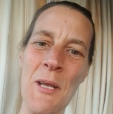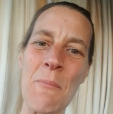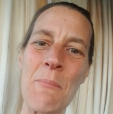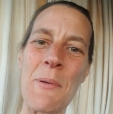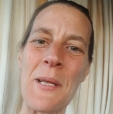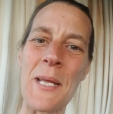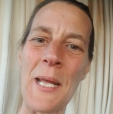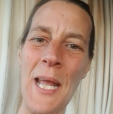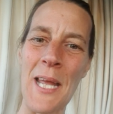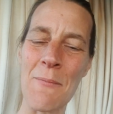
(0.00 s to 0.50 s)

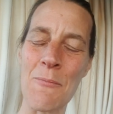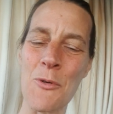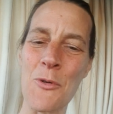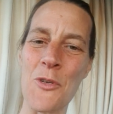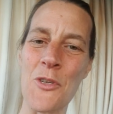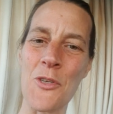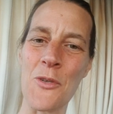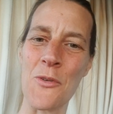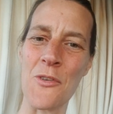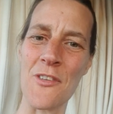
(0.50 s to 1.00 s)
Being able
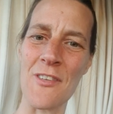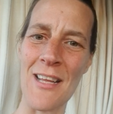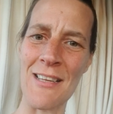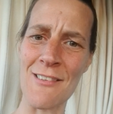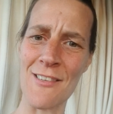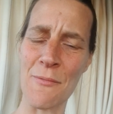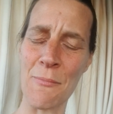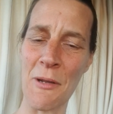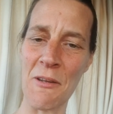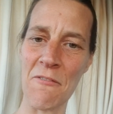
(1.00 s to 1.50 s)
to
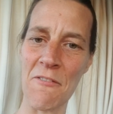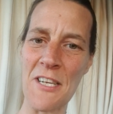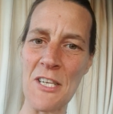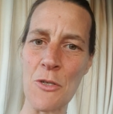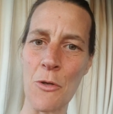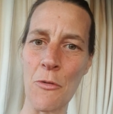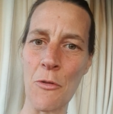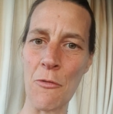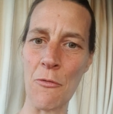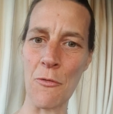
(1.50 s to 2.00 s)
sense my feet
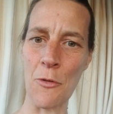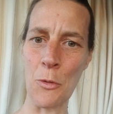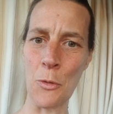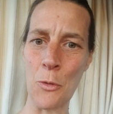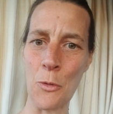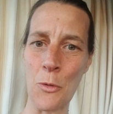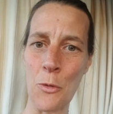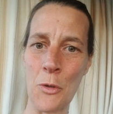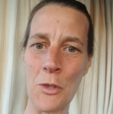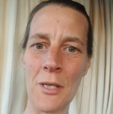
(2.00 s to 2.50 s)
on the
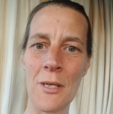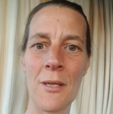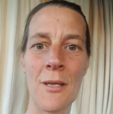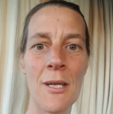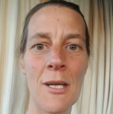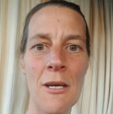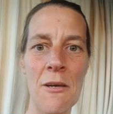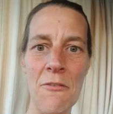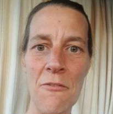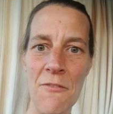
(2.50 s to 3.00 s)
floor,
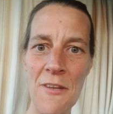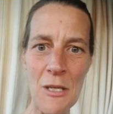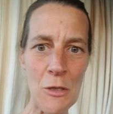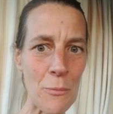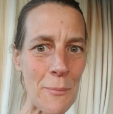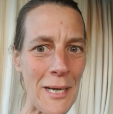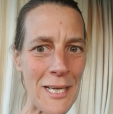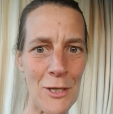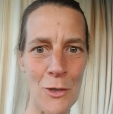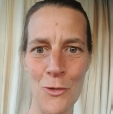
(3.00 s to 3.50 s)
feel
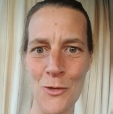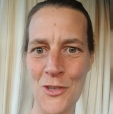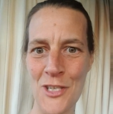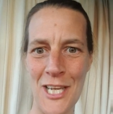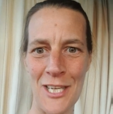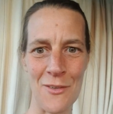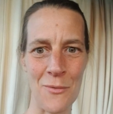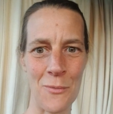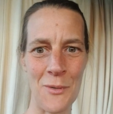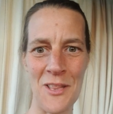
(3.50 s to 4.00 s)
my
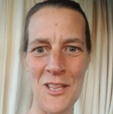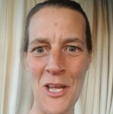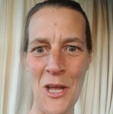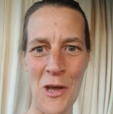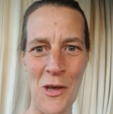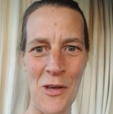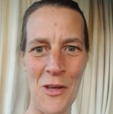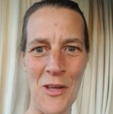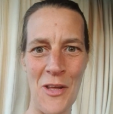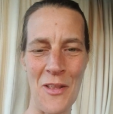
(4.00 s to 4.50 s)
contact with the
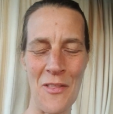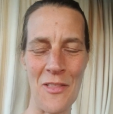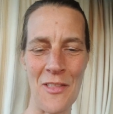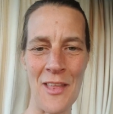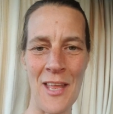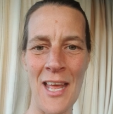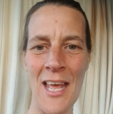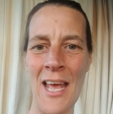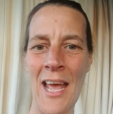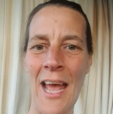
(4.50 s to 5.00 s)
earth,
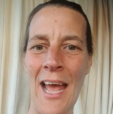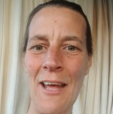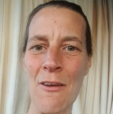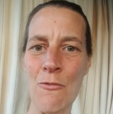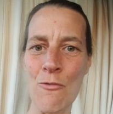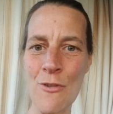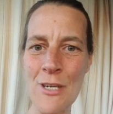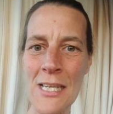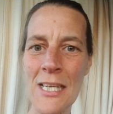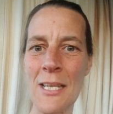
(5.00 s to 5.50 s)
and
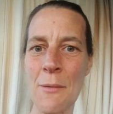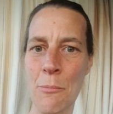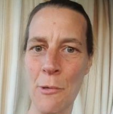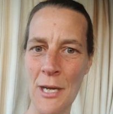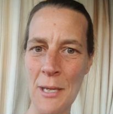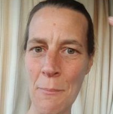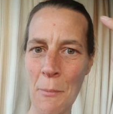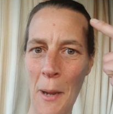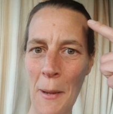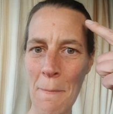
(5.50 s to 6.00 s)
really
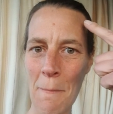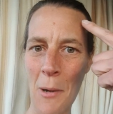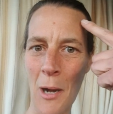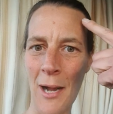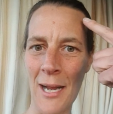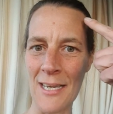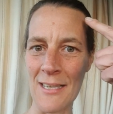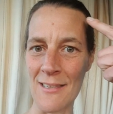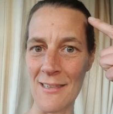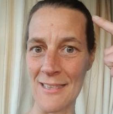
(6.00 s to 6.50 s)
bring my
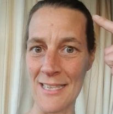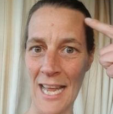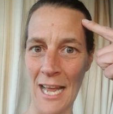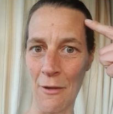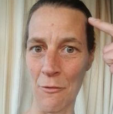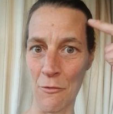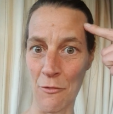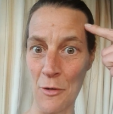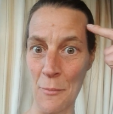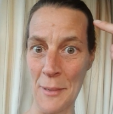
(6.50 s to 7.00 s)
mind down
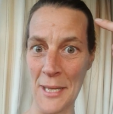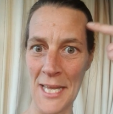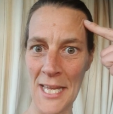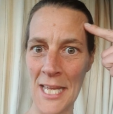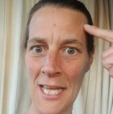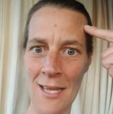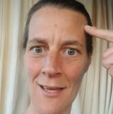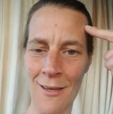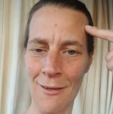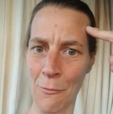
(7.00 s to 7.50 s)
from
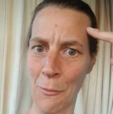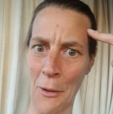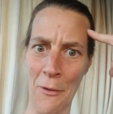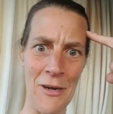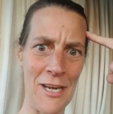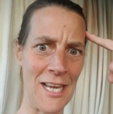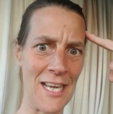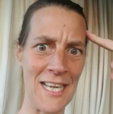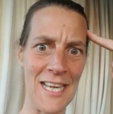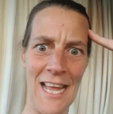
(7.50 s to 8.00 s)
here, where
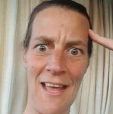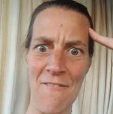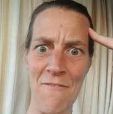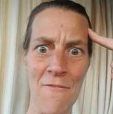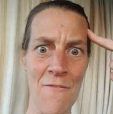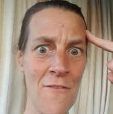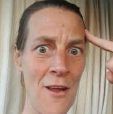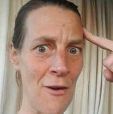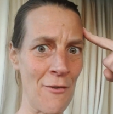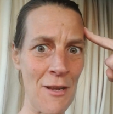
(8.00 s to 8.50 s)
it can get
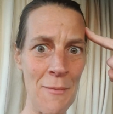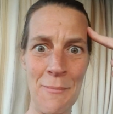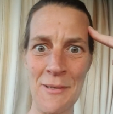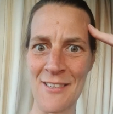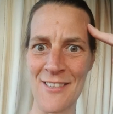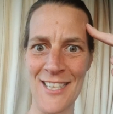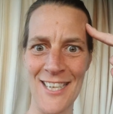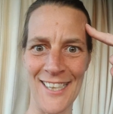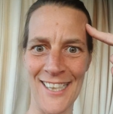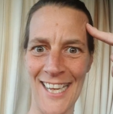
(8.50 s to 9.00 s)
very
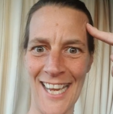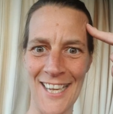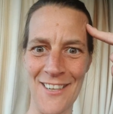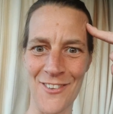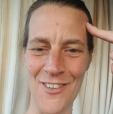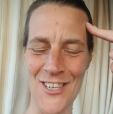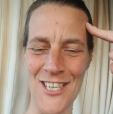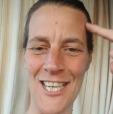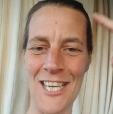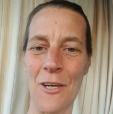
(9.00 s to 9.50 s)
busy and
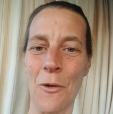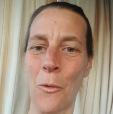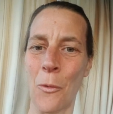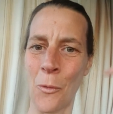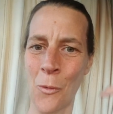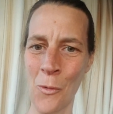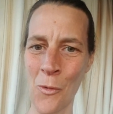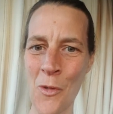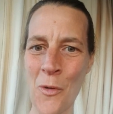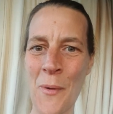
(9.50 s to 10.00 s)
chaotic,
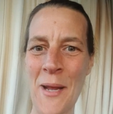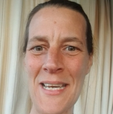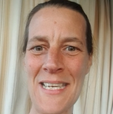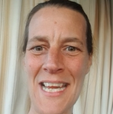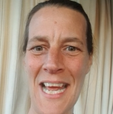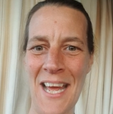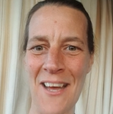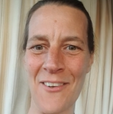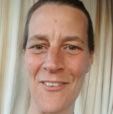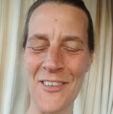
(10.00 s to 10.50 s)
all the way
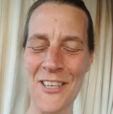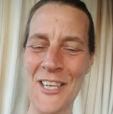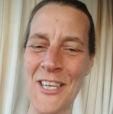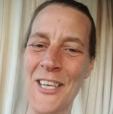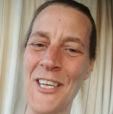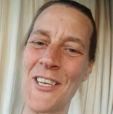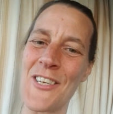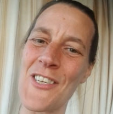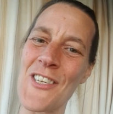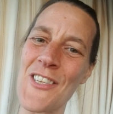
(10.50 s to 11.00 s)
down
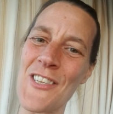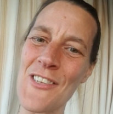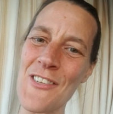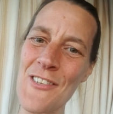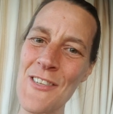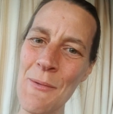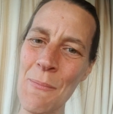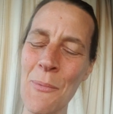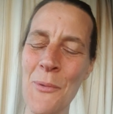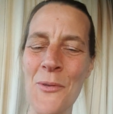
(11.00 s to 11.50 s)
to the
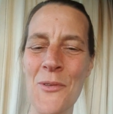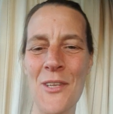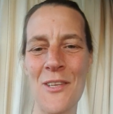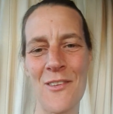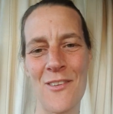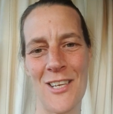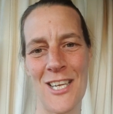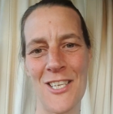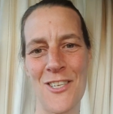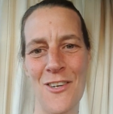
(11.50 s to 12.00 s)
simple
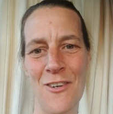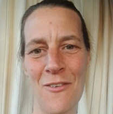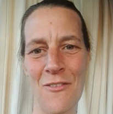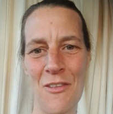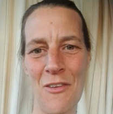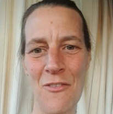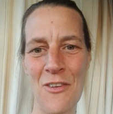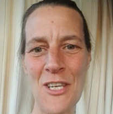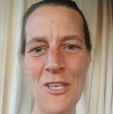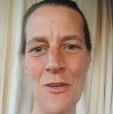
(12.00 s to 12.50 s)
sensation of the
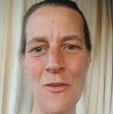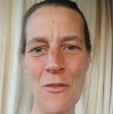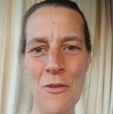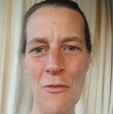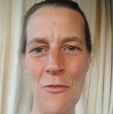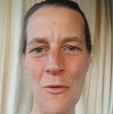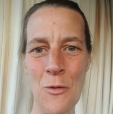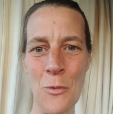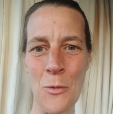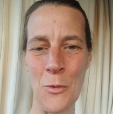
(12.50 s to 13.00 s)
feet on the
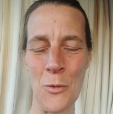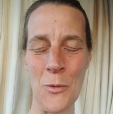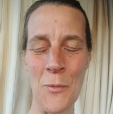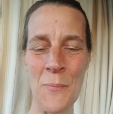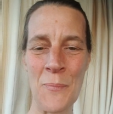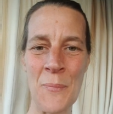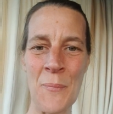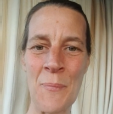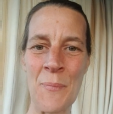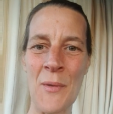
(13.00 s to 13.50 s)
floor
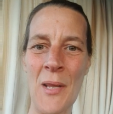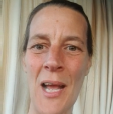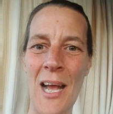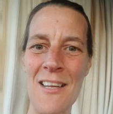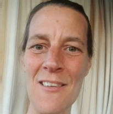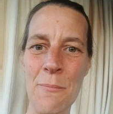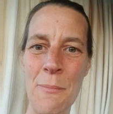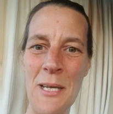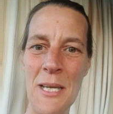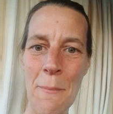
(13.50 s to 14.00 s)

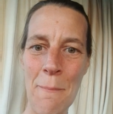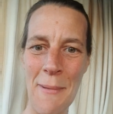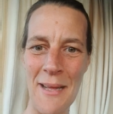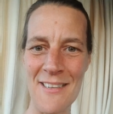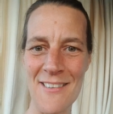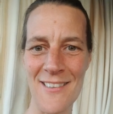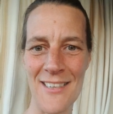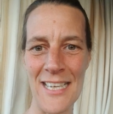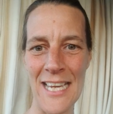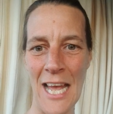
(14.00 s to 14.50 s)
has been
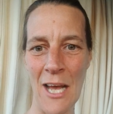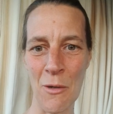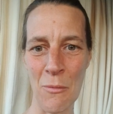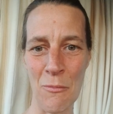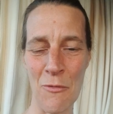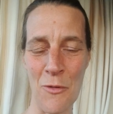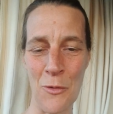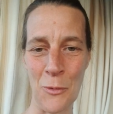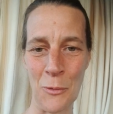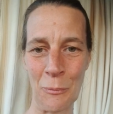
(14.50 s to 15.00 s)
immensely
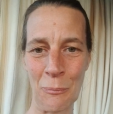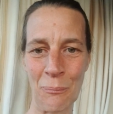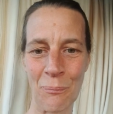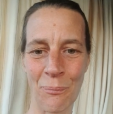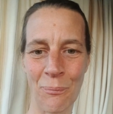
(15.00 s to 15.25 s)
helpful.